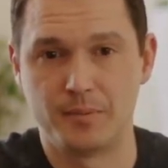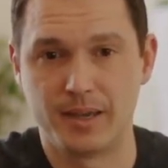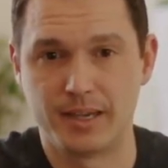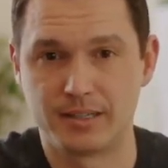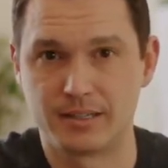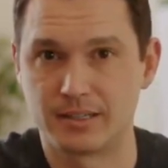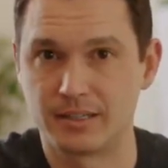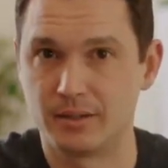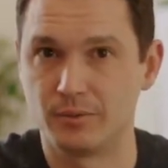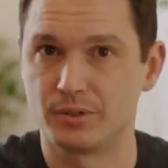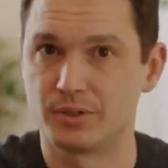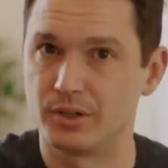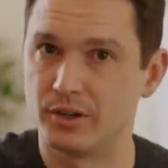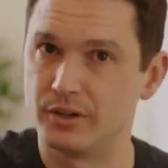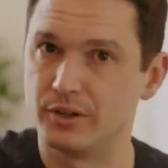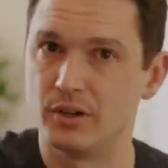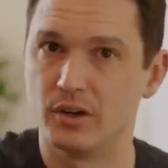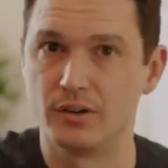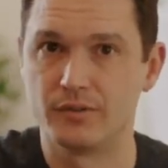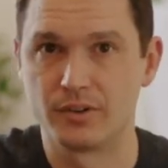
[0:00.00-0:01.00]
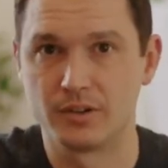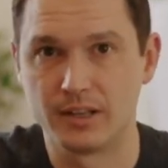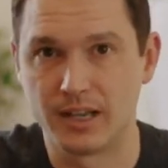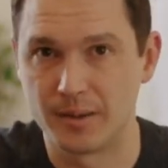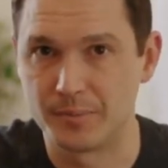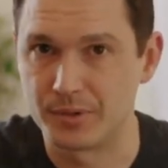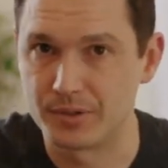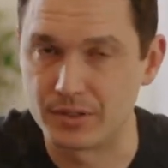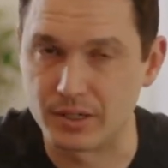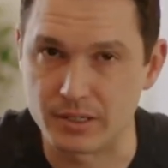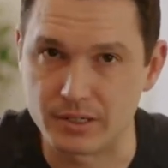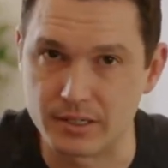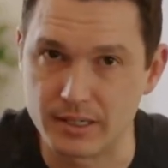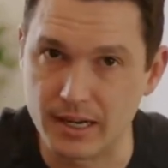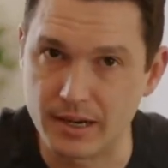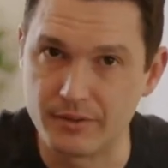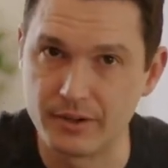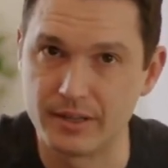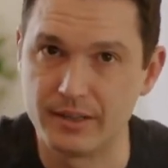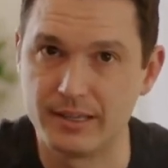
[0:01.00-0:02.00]
basically we'll turn you over, liposuction
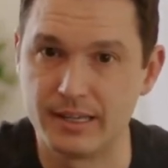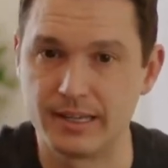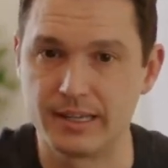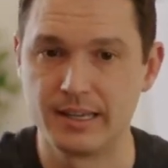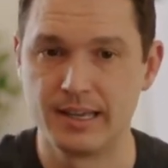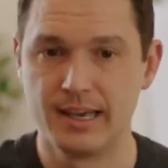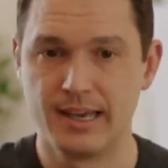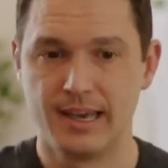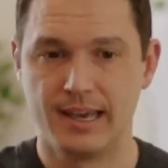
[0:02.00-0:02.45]
everything,